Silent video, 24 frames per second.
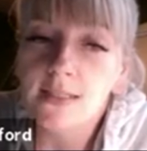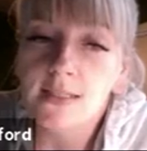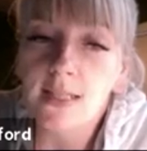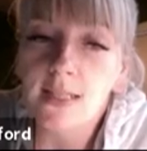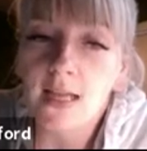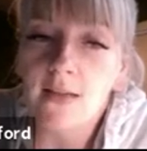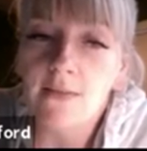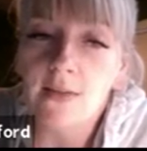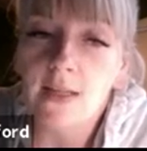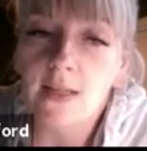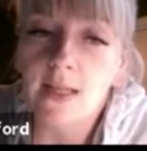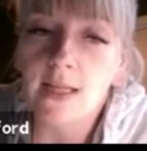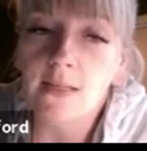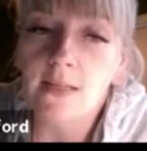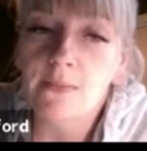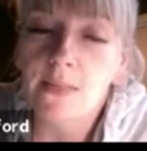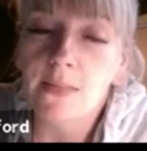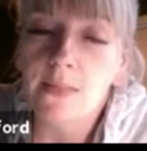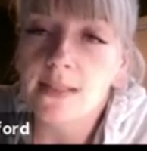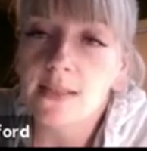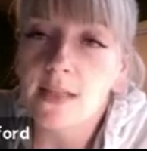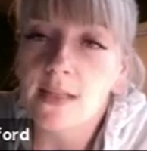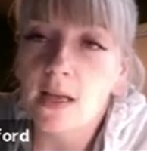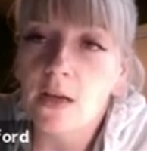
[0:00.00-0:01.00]
savvy like
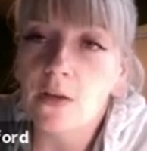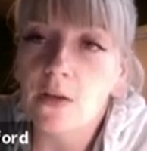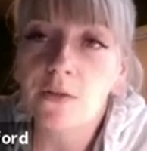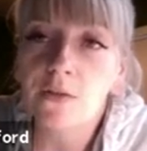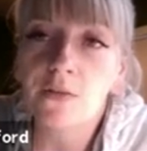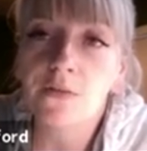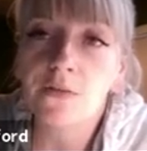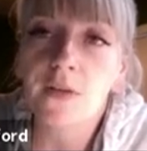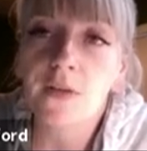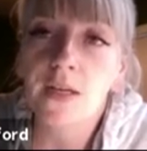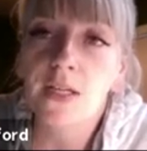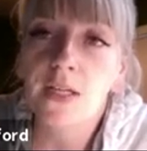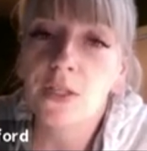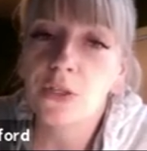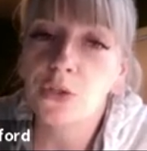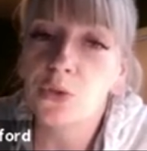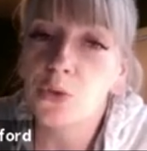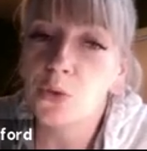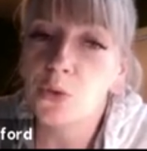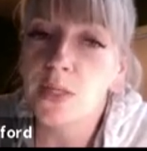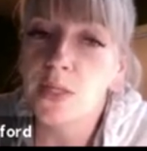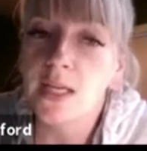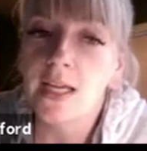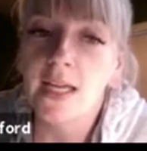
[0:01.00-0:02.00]
myself,
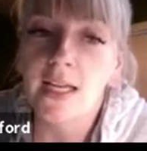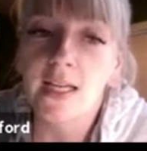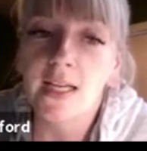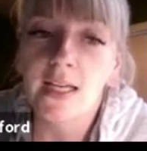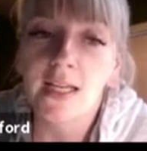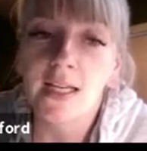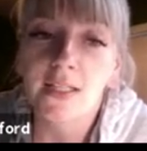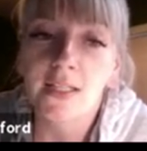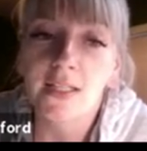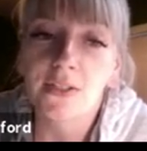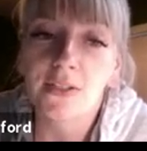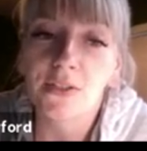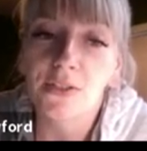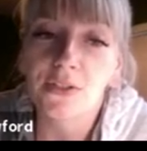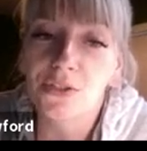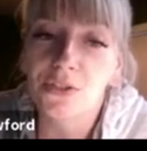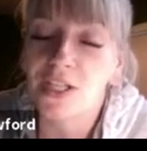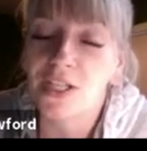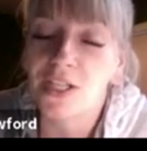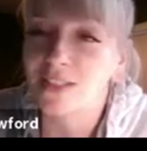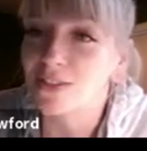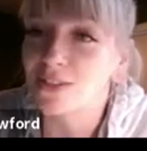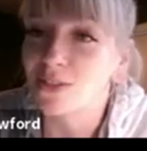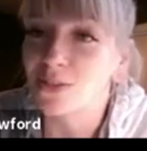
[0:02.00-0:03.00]
you can
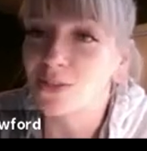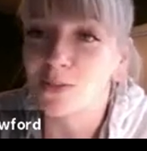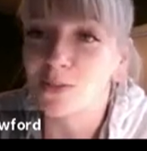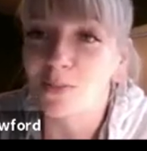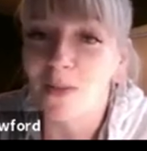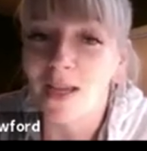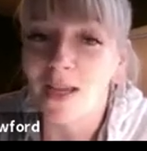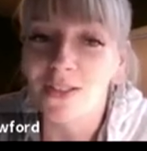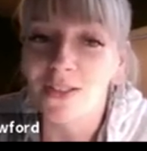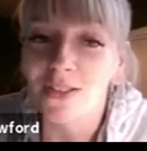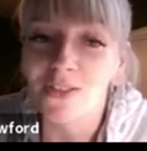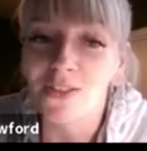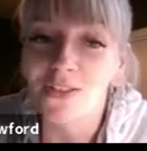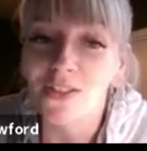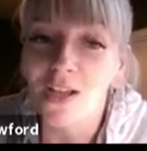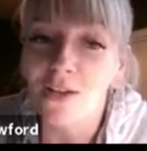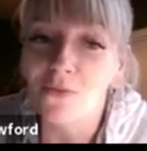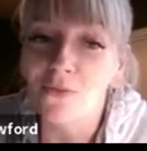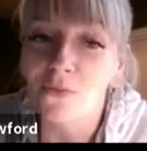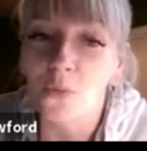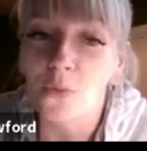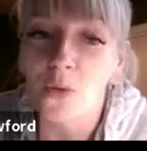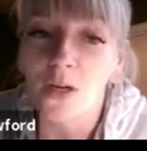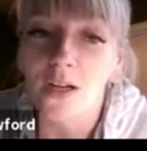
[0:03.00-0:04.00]
just use
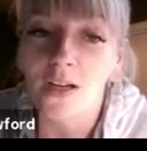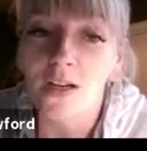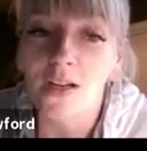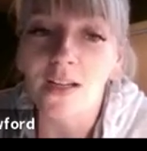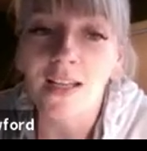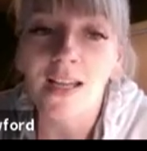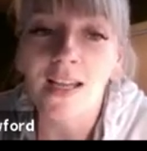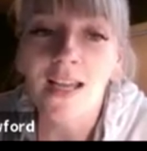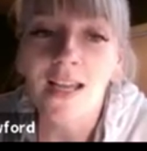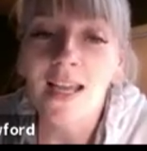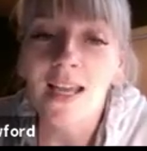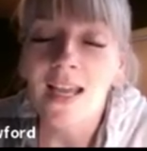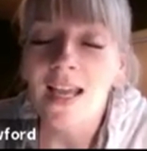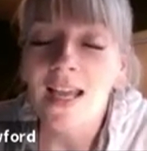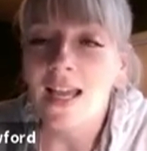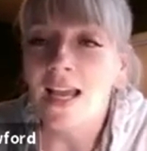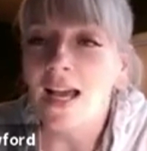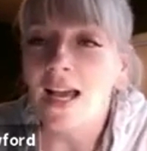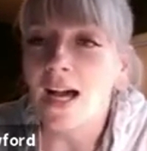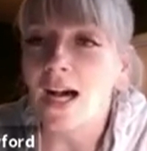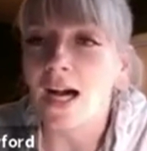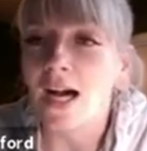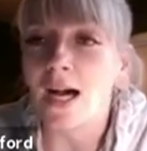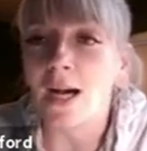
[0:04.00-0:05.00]
Microsoft Word,
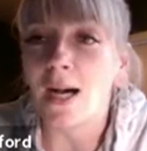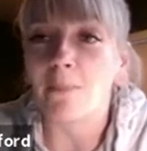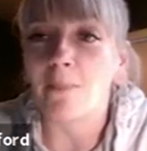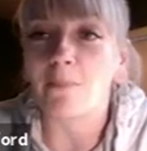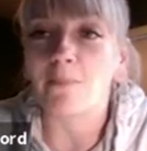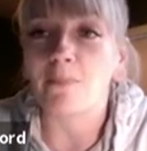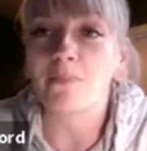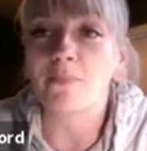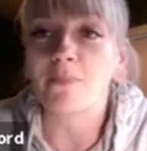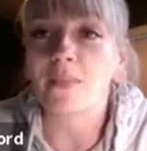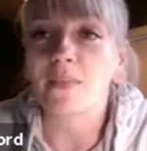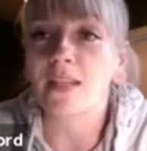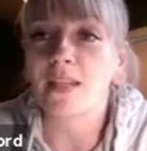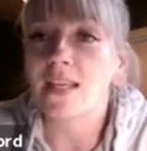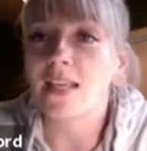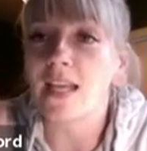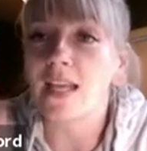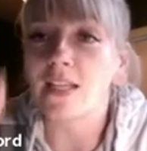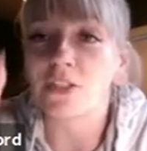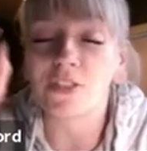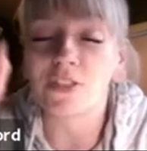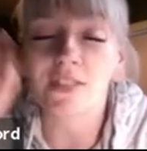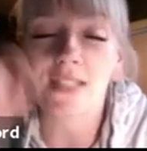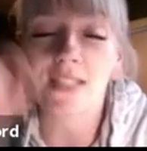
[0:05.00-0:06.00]
and
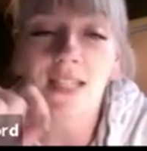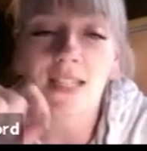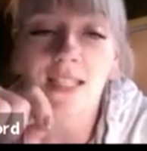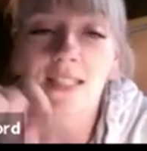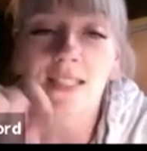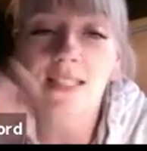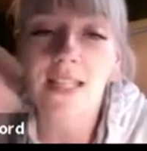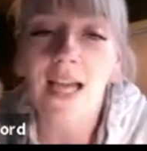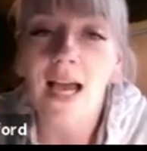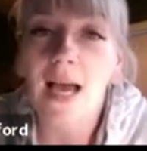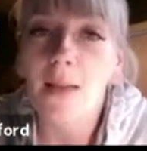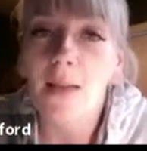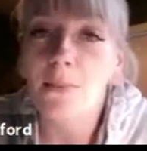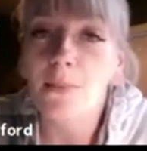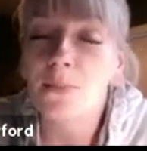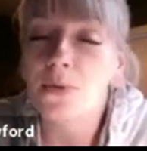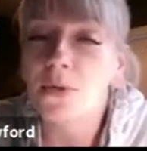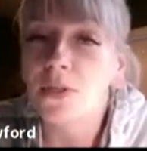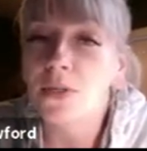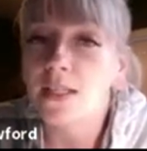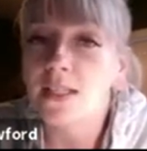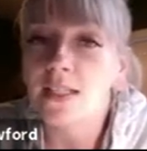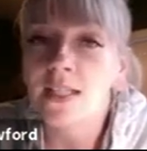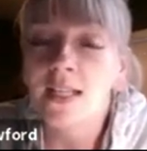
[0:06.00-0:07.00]
just at the top
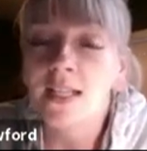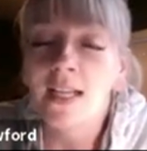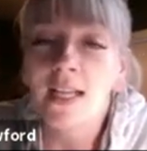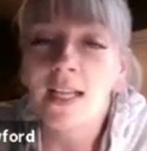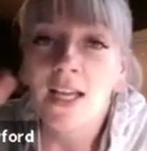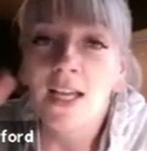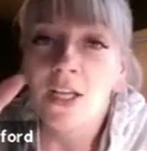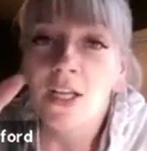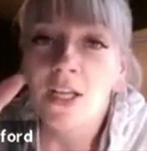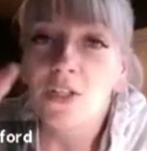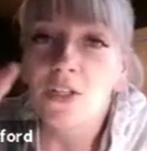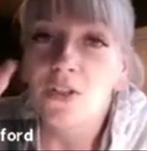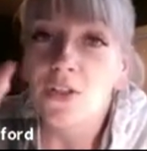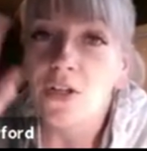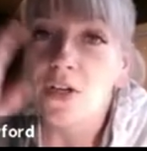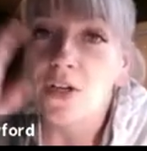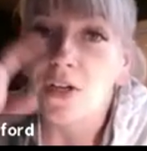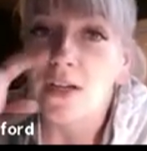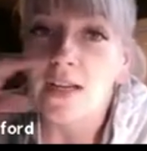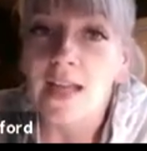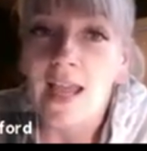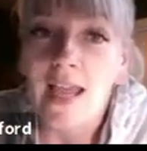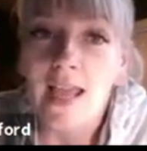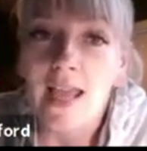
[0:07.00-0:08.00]
put their
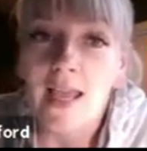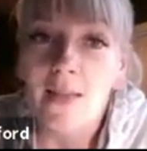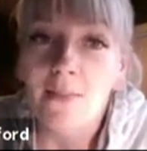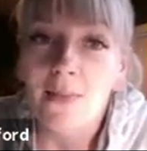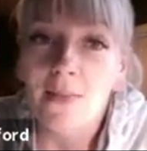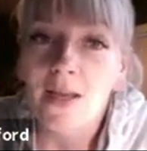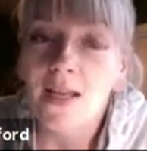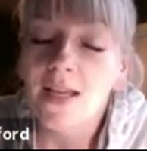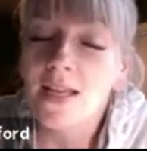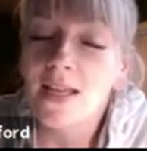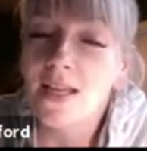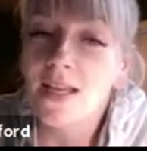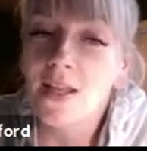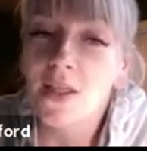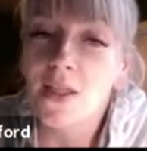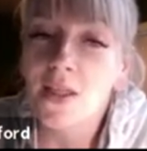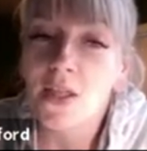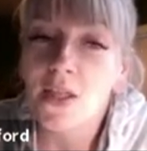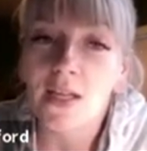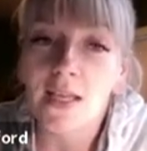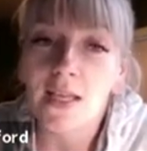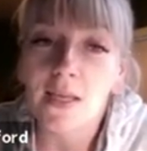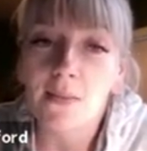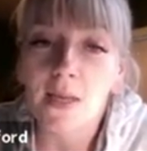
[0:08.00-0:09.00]
name,
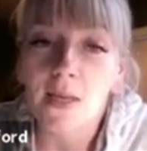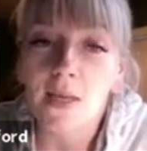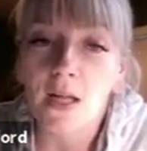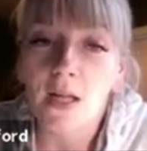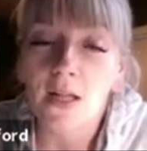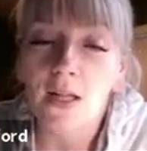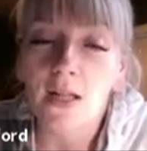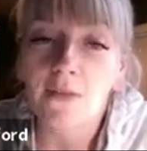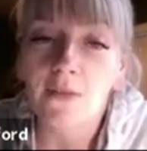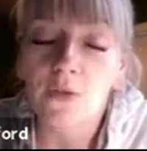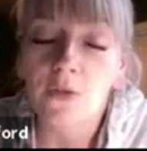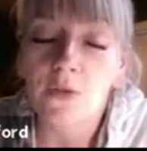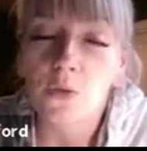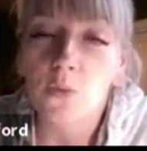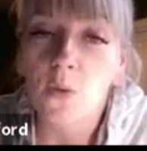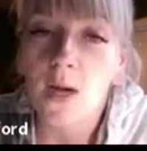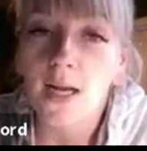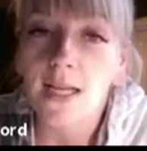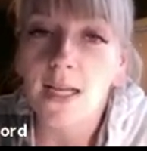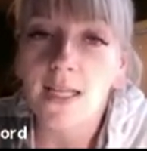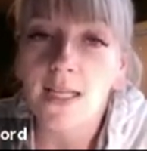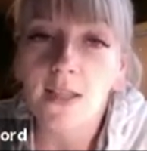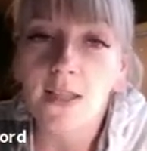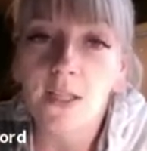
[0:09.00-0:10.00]
their email. If you
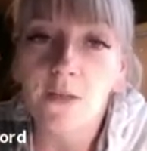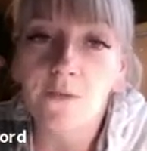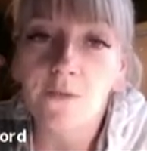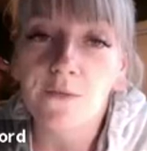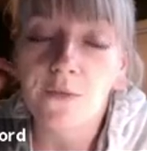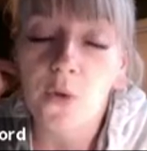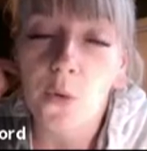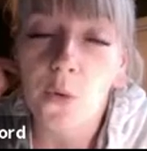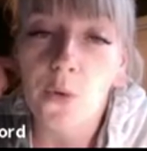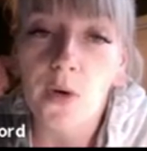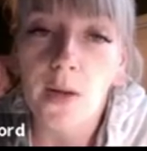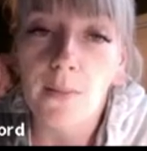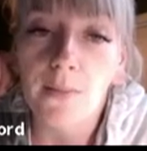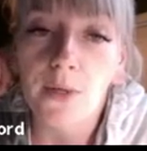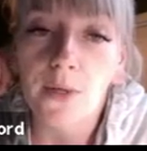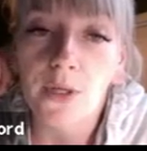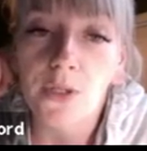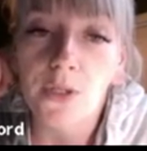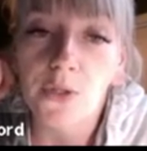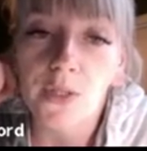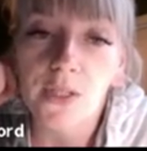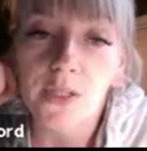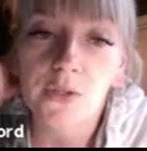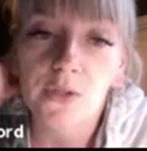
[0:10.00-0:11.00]
want to get their phone number,
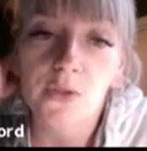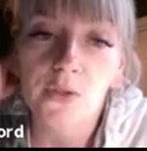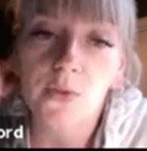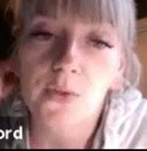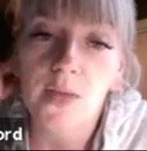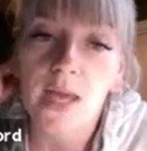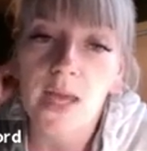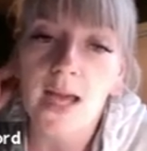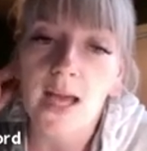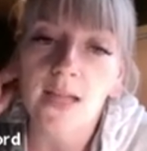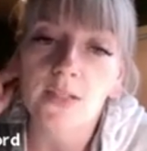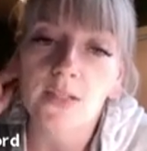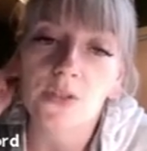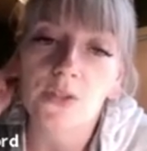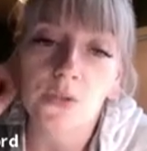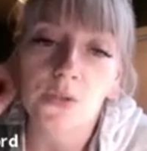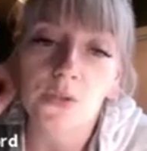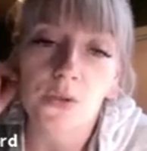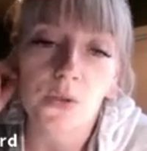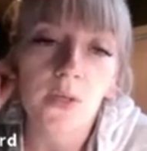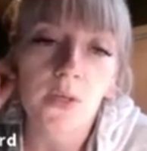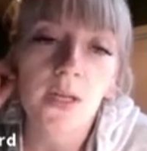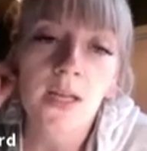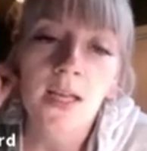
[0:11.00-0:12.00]
you can do that
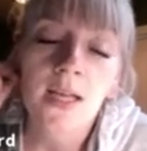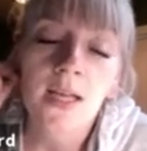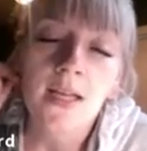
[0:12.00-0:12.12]
too.